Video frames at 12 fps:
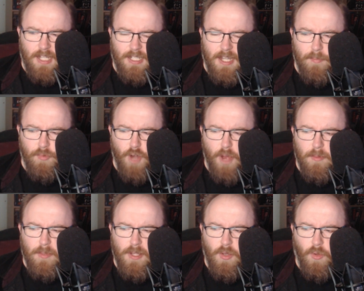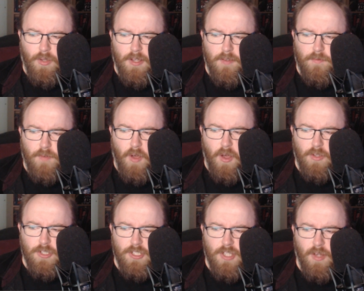It probably only
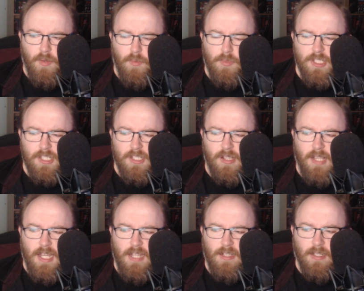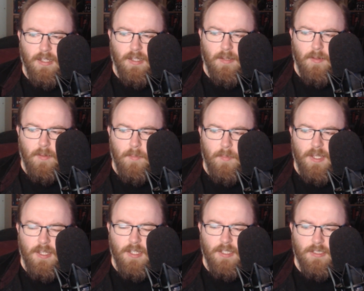falls down slightly
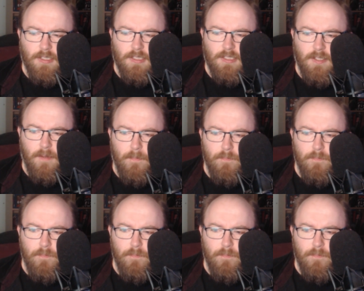because